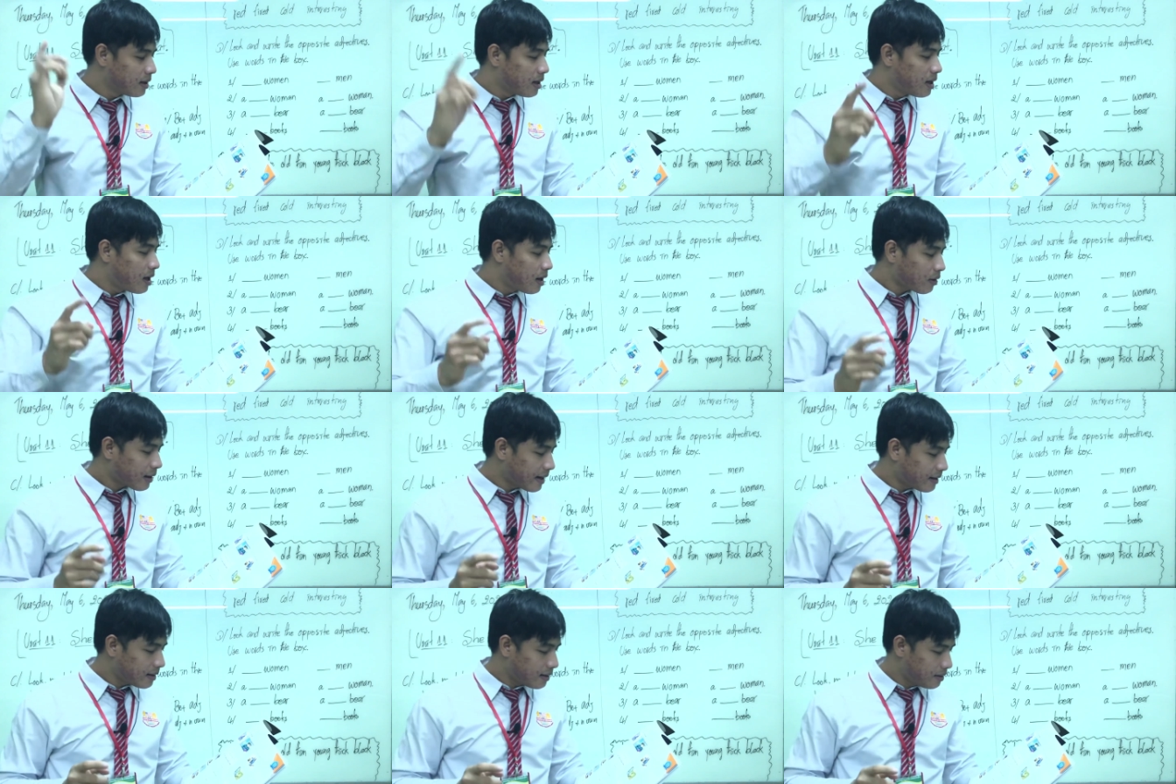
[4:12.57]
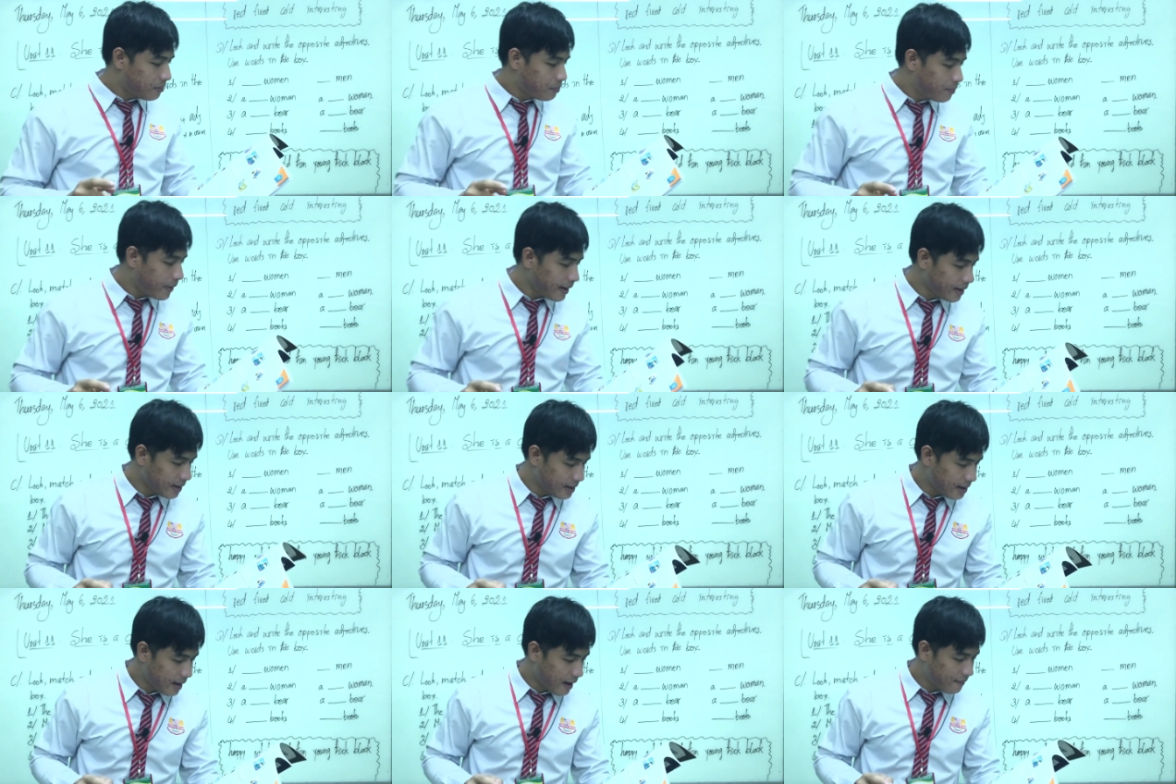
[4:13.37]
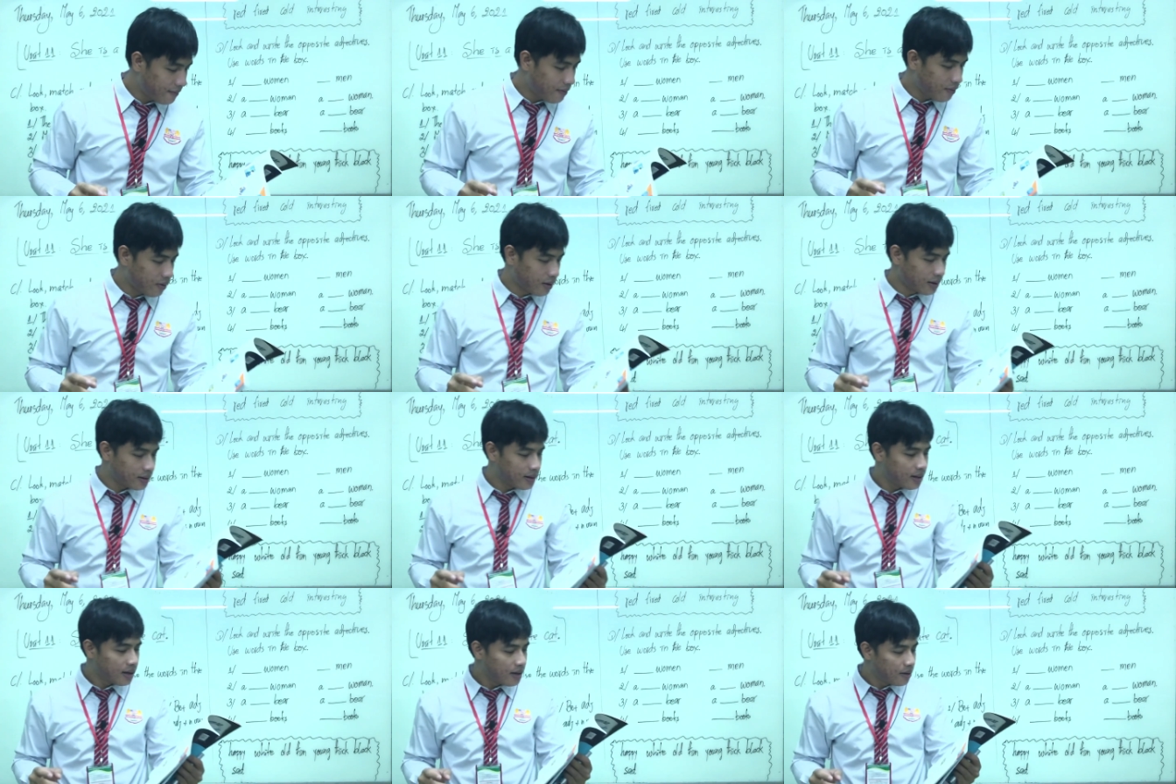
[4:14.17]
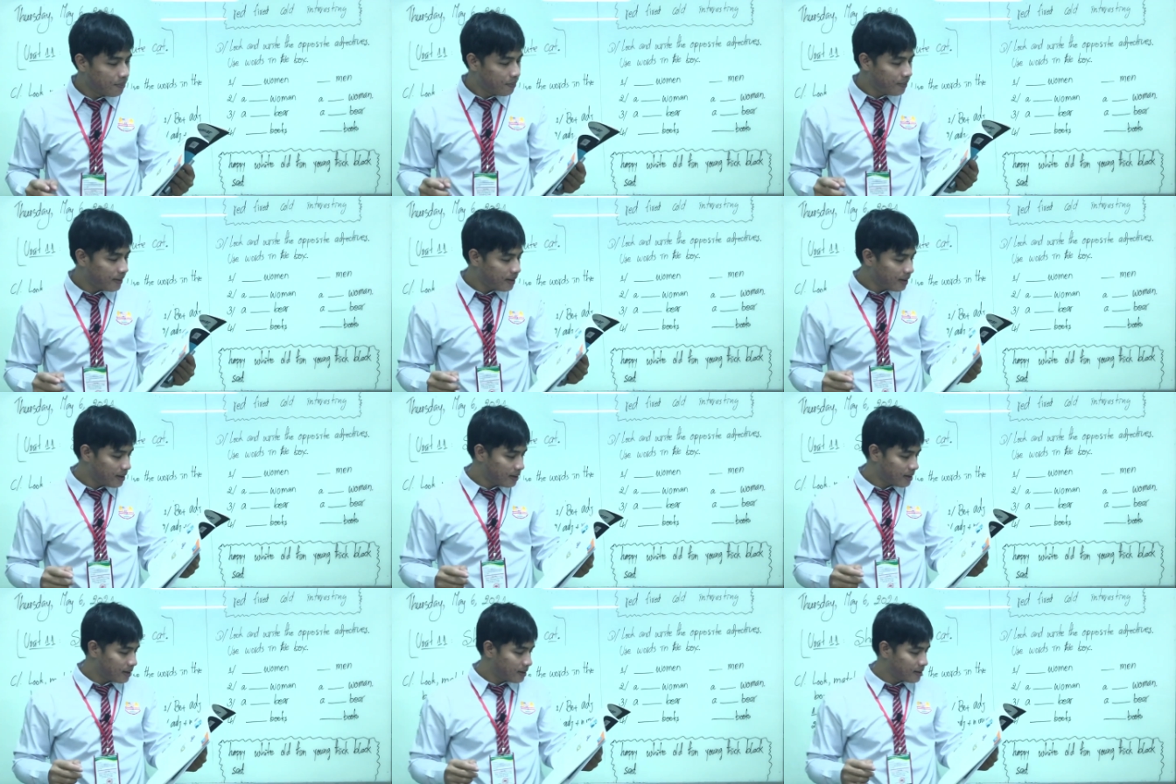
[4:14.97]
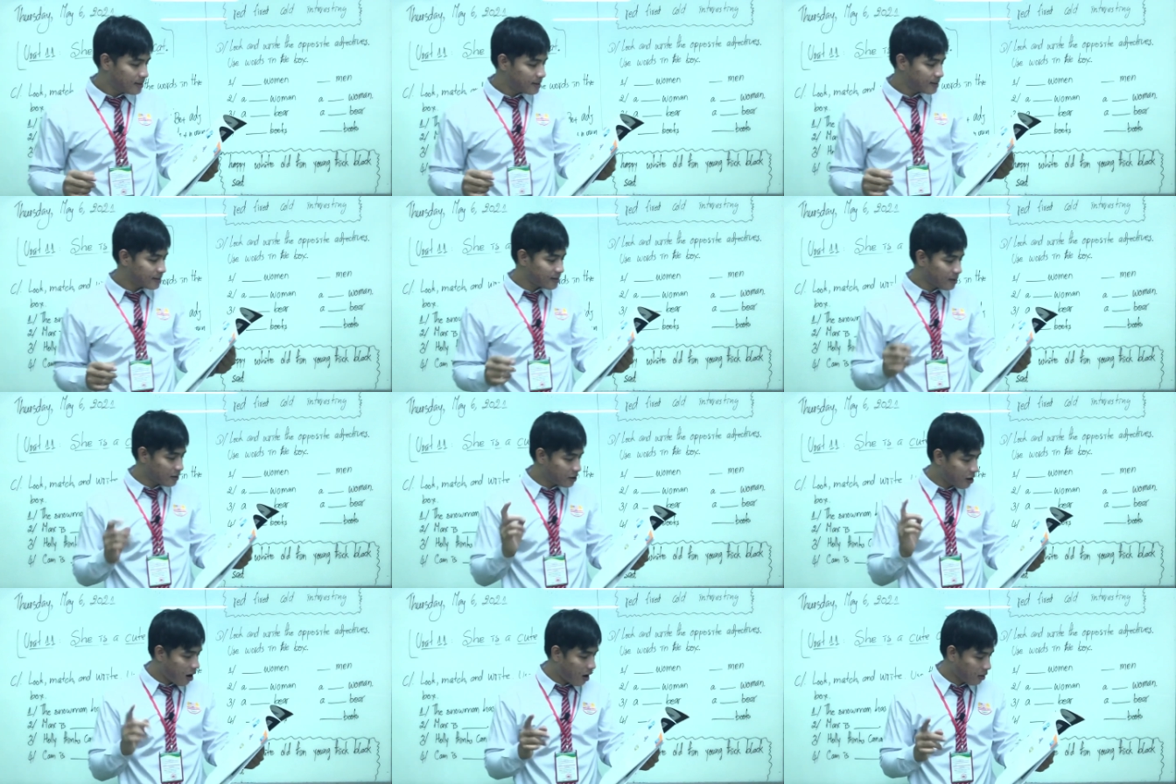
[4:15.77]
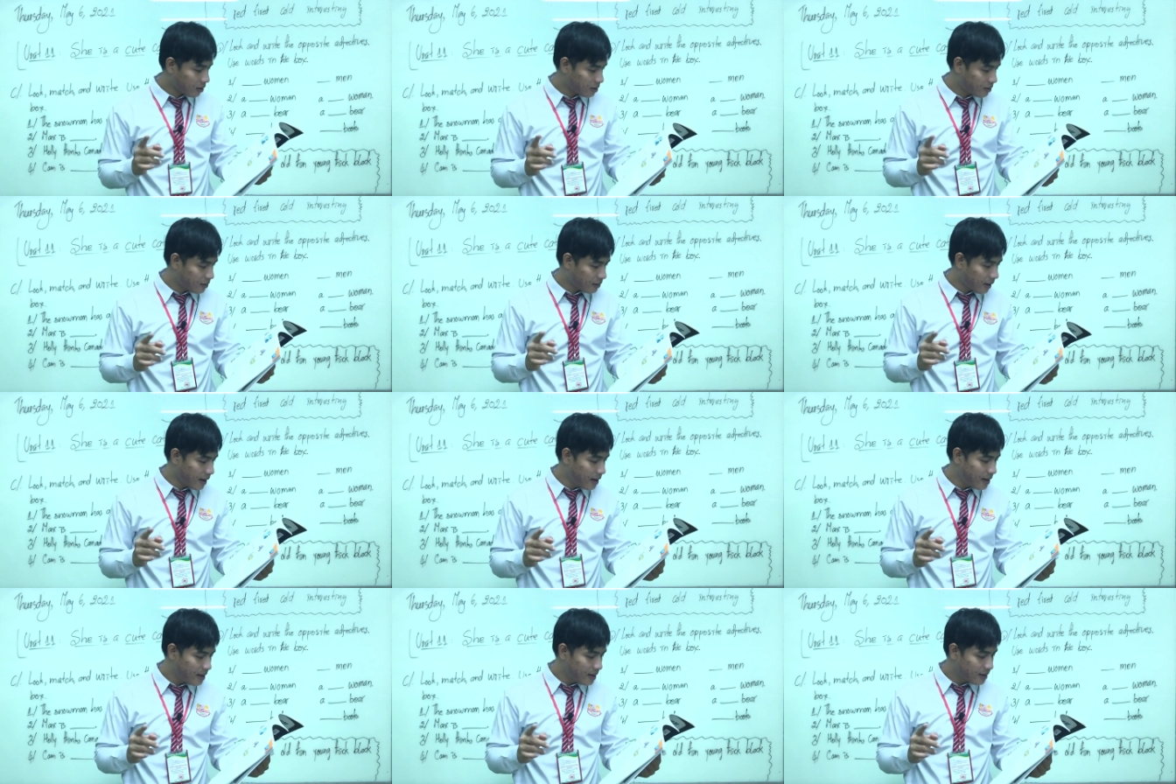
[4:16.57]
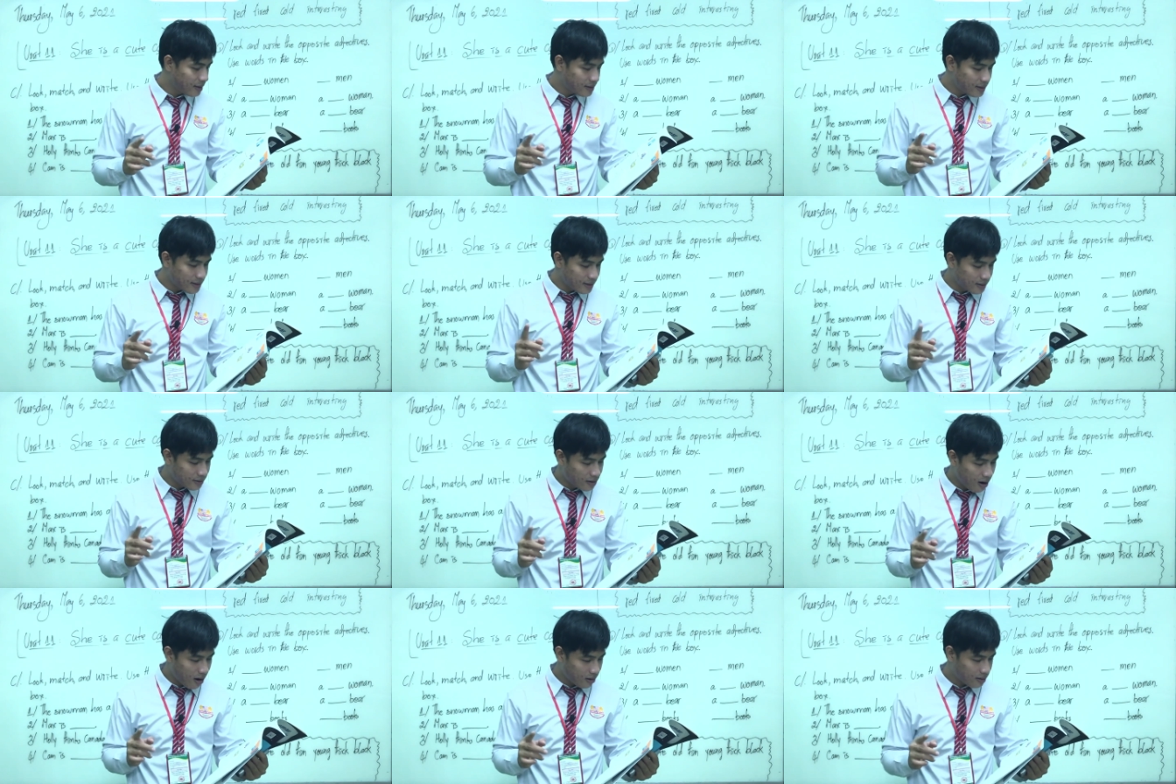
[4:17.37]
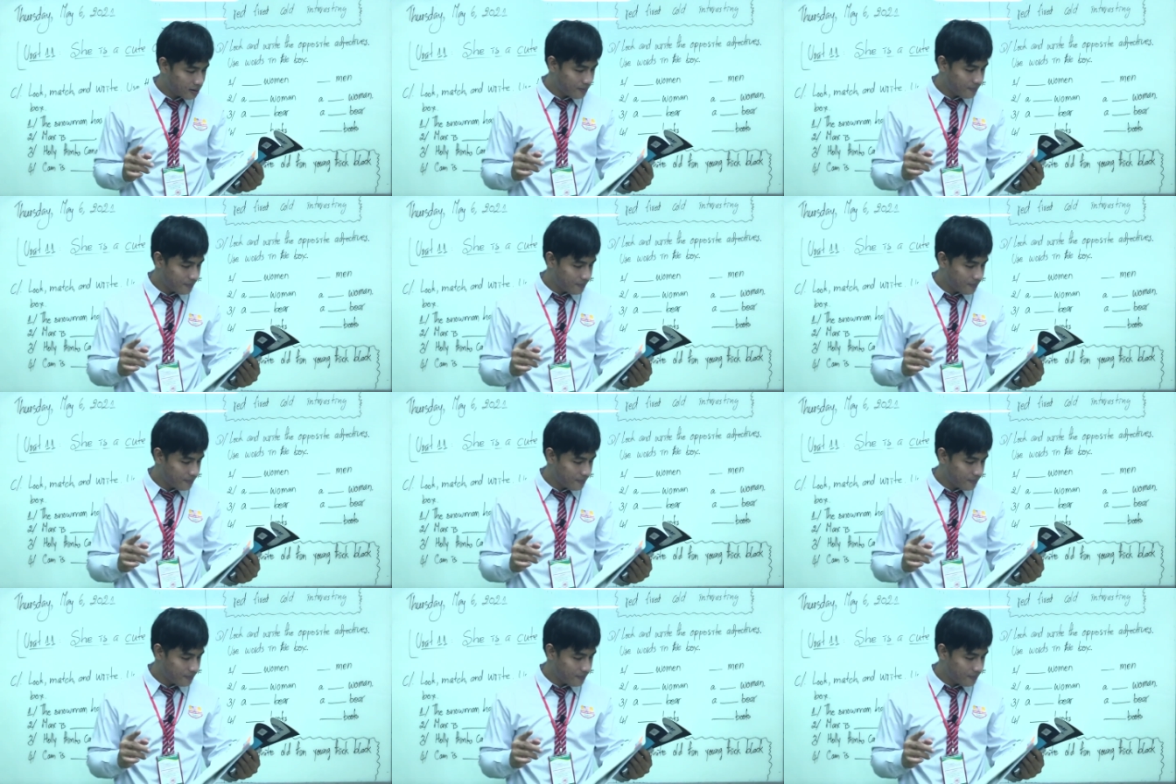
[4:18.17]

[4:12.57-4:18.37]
Look at B, everyone. B, this is a dog. Okay, this is a dog.